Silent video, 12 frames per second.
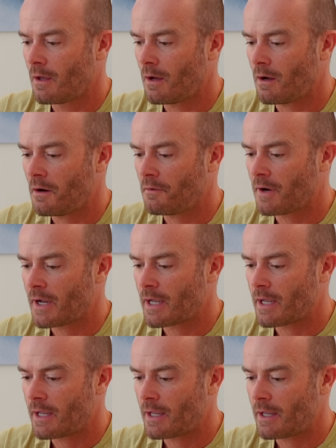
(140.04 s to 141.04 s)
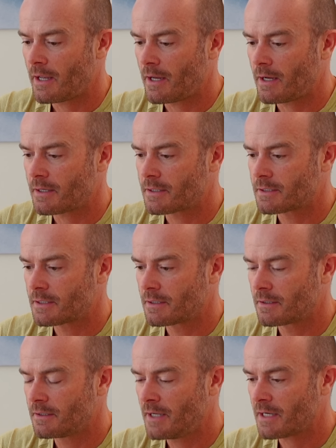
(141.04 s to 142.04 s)
All right,
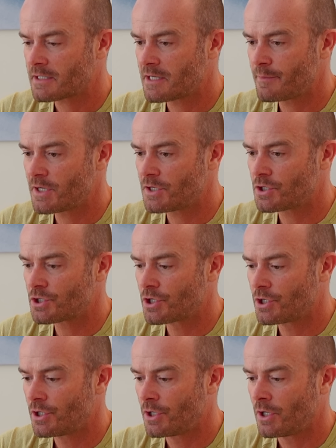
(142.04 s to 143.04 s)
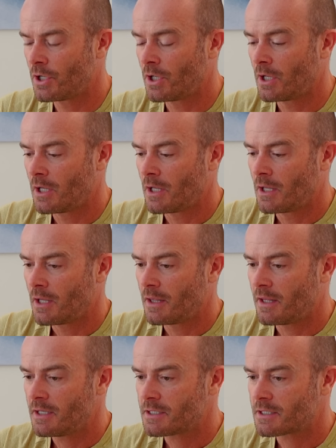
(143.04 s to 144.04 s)
next image.
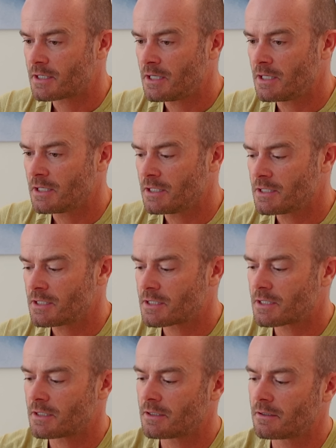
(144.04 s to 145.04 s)
This is